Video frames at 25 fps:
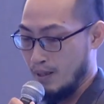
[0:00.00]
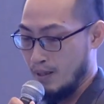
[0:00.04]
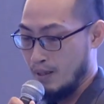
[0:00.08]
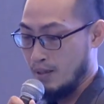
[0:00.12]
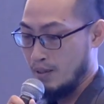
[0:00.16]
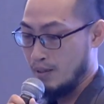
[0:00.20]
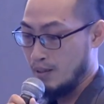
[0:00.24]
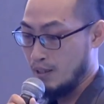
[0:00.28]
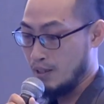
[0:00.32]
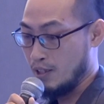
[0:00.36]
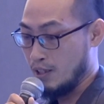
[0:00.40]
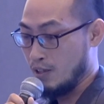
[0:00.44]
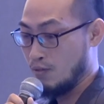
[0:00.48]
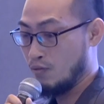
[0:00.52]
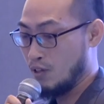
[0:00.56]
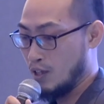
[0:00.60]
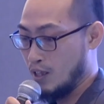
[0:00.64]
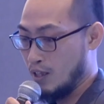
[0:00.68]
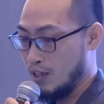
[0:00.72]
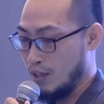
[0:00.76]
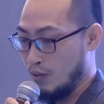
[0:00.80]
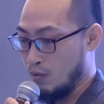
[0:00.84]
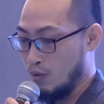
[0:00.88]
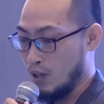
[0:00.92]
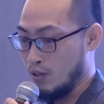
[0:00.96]
This is
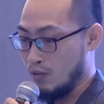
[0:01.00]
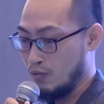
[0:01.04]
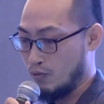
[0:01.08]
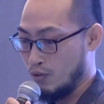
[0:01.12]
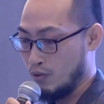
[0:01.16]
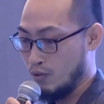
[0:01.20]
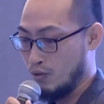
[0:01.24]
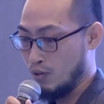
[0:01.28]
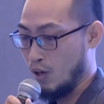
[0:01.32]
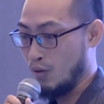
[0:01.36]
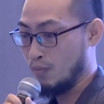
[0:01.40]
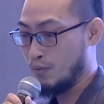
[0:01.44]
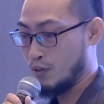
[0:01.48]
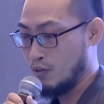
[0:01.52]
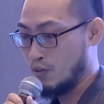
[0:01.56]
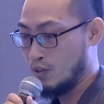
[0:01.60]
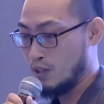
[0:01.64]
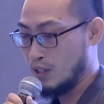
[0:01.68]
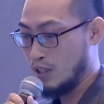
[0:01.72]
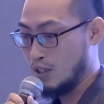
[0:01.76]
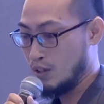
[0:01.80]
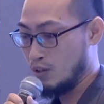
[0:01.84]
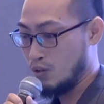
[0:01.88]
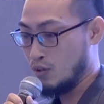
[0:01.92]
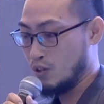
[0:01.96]
really a wonderful
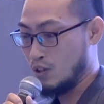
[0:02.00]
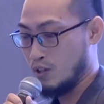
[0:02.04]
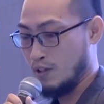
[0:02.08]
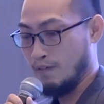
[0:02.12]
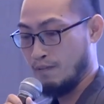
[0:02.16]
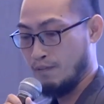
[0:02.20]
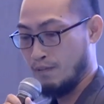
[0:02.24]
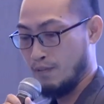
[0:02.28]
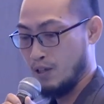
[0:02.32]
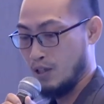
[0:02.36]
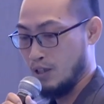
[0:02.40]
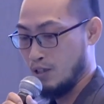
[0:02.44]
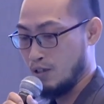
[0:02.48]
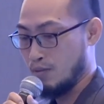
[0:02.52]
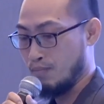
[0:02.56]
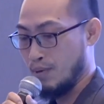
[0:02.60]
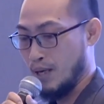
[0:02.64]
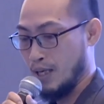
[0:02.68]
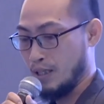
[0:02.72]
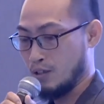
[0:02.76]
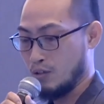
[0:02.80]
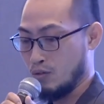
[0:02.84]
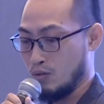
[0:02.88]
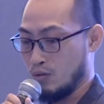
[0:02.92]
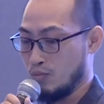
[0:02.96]
opportunity to shift it
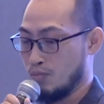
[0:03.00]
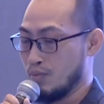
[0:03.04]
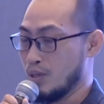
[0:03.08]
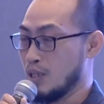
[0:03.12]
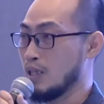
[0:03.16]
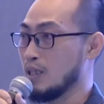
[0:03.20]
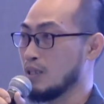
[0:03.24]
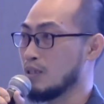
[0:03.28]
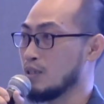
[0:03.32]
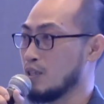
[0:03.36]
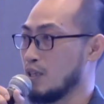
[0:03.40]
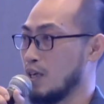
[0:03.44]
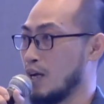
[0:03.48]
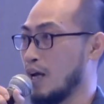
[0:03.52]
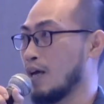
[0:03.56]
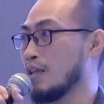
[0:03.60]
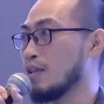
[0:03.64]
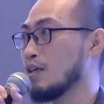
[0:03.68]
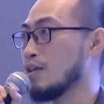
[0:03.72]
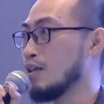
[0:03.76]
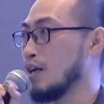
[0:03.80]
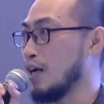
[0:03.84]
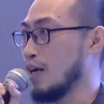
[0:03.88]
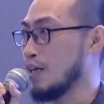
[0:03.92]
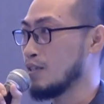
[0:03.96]
back to being
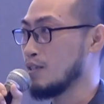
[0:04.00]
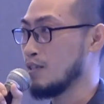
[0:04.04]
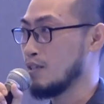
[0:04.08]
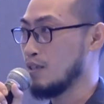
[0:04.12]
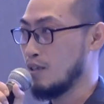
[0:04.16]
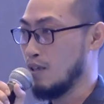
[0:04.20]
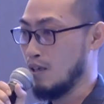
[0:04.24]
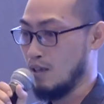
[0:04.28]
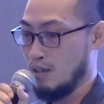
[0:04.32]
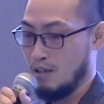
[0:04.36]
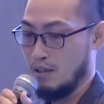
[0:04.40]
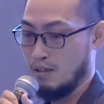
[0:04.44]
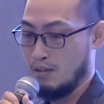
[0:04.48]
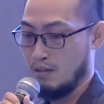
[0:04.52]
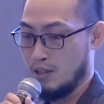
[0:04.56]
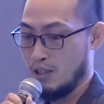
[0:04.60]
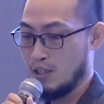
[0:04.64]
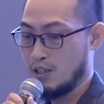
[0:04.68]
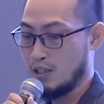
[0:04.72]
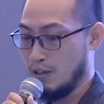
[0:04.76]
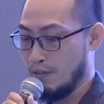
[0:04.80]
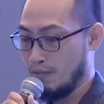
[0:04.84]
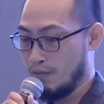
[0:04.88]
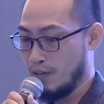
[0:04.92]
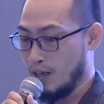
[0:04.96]
together at the
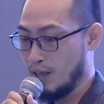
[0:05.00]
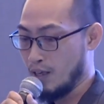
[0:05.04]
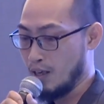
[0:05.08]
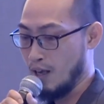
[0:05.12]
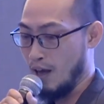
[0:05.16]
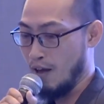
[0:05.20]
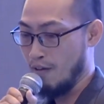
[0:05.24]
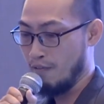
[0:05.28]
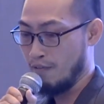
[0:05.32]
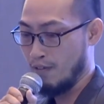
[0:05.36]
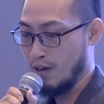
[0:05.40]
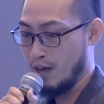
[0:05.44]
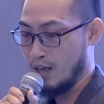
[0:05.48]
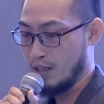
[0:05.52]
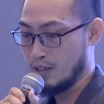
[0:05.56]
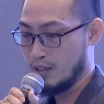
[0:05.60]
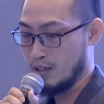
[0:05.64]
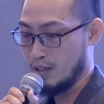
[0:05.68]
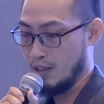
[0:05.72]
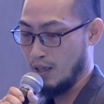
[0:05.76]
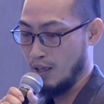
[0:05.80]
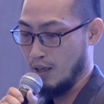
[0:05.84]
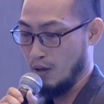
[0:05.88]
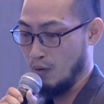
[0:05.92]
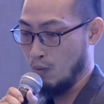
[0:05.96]
event, AFAD,
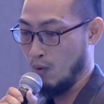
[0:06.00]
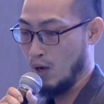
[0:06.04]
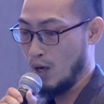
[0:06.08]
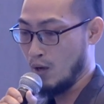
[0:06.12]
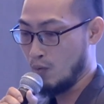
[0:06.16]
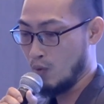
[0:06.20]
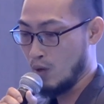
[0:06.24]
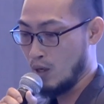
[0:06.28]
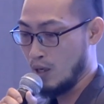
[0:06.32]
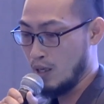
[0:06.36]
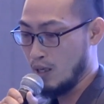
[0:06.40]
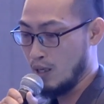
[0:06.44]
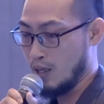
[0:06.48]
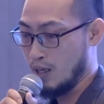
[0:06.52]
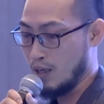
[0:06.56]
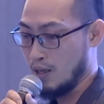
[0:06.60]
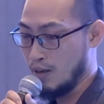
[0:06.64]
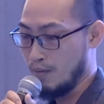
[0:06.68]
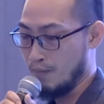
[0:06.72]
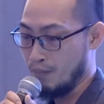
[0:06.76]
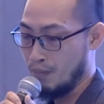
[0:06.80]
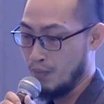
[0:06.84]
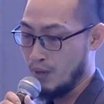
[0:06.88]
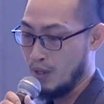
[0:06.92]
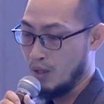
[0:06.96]
and why we're here,
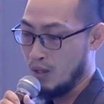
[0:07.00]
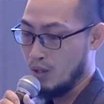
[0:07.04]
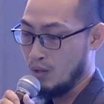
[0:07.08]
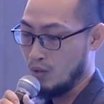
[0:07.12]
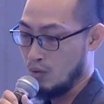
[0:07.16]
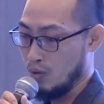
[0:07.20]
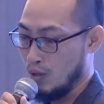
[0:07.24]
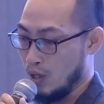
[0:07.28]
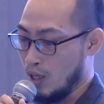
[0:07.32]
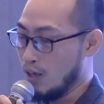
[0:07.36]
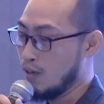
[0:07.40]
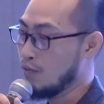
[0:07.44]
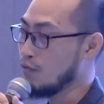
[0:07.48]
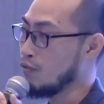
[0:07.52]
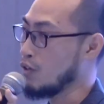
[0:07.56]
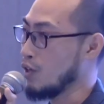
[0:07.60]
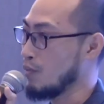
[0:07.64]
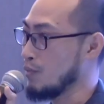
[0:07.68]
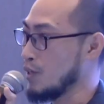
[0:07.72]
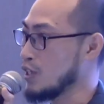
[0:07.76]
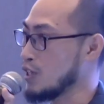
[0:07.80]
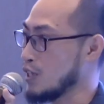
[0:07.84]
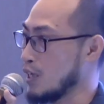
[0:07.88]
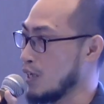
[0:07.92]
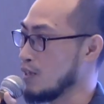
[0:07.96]
to learn from
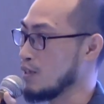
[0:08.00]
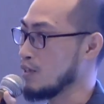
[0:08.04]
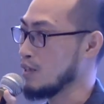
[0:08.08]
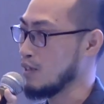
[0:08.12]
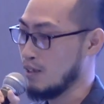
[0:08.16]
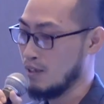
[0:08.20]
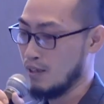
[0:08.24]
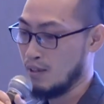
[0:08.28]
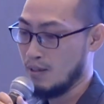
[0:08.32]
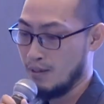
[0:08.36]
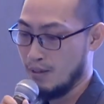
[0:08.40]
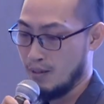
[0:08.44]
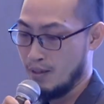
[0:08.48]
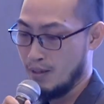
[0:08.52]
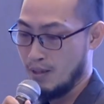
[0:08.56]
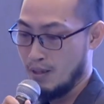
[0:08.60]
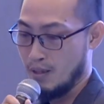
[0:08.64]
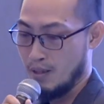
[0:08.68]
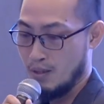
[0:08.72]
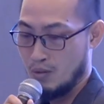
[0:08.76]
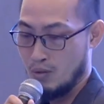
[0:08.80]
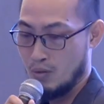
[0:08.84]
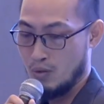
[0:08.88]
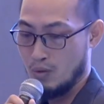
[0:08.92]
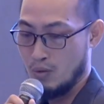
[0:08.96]
each other,
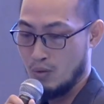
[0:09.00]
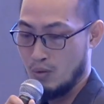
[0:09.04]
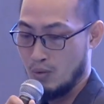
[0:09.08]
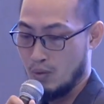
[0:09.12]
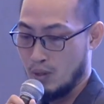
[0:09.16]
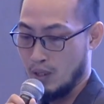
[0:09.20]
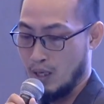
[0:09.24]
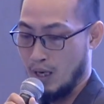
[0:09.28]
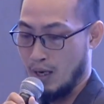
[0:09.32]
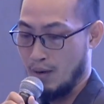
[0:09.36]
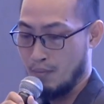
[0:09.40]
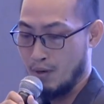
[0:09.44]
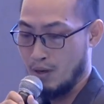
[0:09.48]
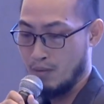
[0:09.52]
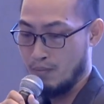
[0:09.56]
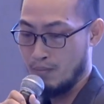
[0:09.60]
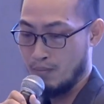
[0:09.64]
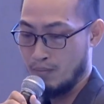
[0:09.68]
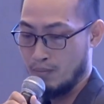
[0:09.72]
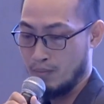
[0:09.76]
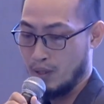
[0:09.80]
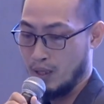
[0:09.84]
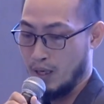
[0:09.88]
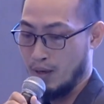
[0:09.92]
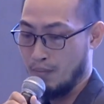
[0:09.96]
to come
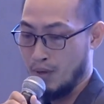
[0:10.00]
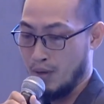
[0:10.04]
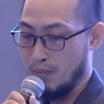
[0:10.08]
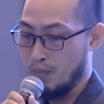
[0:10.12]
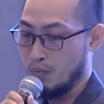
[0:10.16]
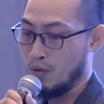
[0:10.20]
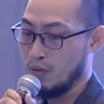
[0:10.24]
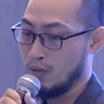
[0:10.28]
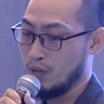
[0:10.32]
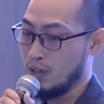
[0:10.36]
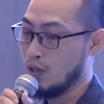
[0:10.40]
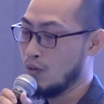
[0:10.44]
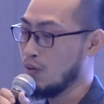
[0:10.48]
up with new